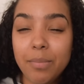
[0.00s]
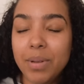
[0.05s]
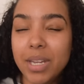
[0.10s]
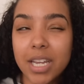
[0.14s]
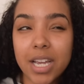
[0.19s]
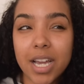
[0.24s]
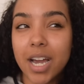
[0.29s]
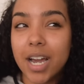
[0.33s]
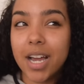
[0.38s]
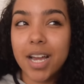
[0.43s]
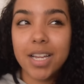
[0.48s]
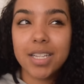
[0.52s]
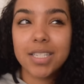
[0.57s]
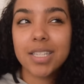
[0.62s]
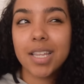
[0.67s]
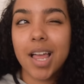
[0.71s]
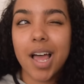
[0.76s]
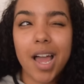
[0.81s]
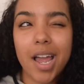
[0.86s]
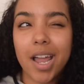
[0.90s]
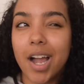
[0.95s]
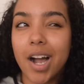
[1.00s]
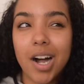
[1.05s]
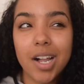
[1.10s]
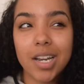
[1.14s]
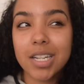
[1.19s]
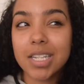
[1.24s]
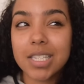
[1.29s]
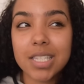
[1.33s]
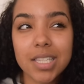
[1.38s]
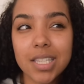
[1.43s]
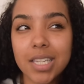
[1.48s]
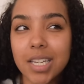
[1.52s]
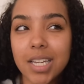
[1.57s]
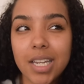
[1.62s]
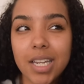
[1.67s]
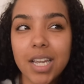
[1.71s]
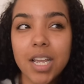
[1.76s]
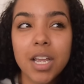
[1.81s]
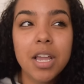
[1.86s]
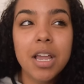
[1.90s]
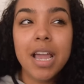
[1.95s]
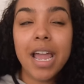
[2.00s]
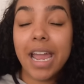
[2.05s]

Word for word: because like honestly,